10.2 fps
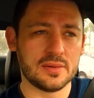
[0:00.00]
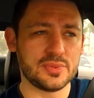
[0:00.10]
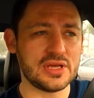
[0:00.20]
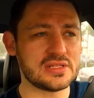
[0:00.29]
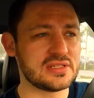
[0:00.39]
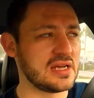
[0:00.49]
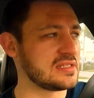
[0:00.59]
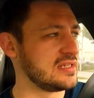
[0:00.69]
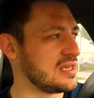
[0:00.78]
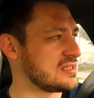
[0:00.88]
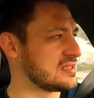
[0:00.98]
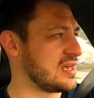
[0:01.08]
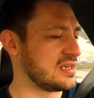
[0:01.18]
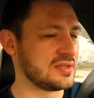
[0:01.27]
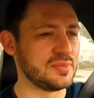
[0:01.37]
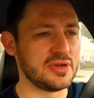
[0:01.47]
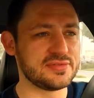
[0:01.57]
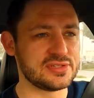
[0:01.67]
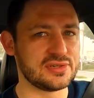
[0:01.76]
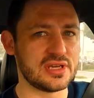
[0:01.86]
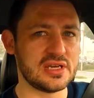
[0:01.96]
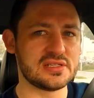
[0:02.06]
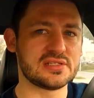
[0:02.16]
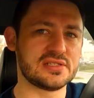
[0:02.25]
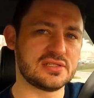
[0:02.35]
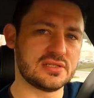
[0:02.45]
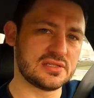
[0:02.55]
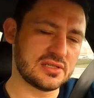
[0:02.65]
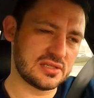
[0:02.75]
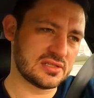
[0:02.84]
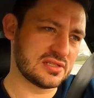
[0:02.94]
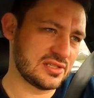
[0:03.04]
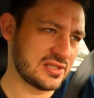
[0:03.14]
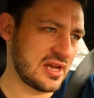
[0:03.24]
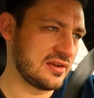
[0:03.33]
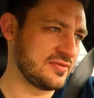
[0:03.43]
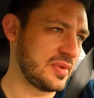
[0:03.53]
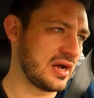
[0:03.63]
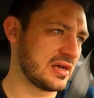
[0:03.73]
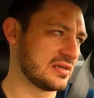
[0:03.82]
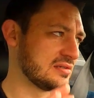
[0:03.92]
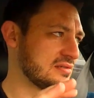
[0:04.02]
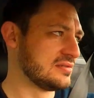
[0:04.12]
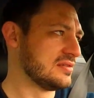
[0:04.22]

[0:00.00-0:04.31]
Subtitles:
But that's kind of the myth. So in case this is just kind of my